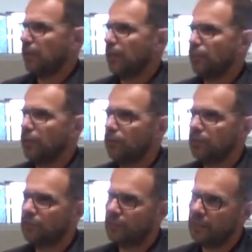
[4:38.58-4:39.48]
uh, we
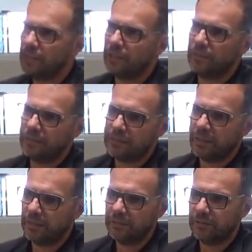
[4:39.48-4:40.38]
always think and
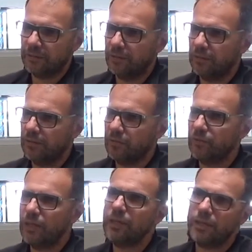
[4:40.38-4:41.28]
design, uh,
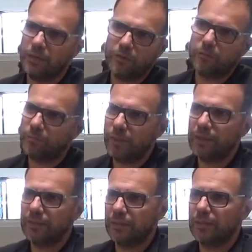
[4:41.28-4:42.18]
thinking of
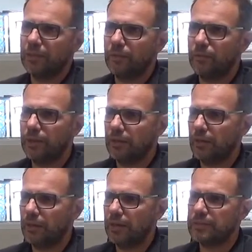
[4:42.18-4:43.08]
building in a way
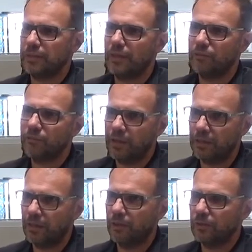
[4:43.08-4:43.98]
uh, as a kind of
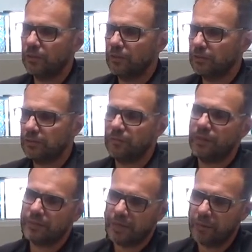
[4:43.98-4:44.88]
final goal.
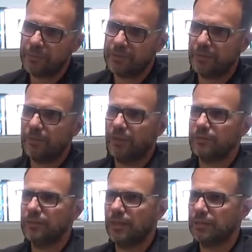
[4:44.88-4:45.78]
Sometimes it happens,
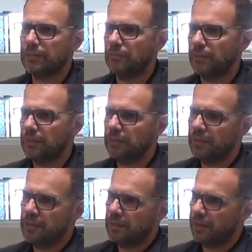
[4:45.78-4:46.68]
sometimes it doesn't. But
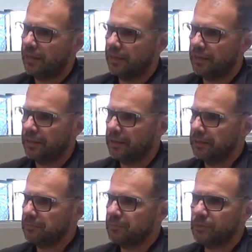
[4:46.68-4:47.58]

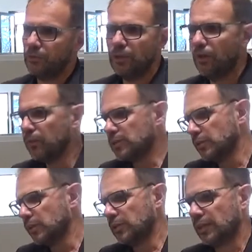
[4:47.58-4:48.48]
um, so we always
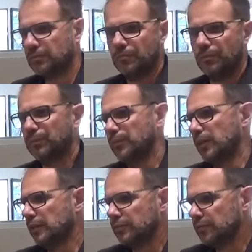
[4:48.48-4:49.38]
thought that, you
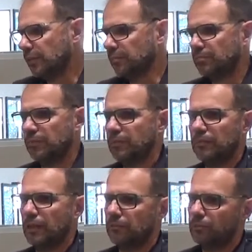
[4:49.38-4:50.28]
know, that
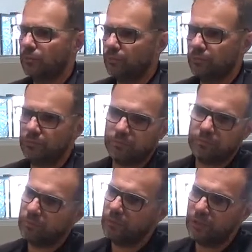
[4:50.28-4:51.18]

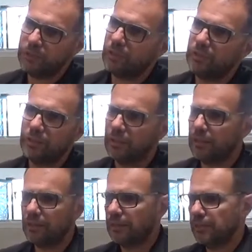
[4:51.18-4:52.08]
that
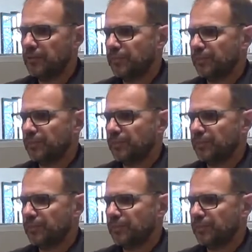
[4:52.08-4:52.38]
digital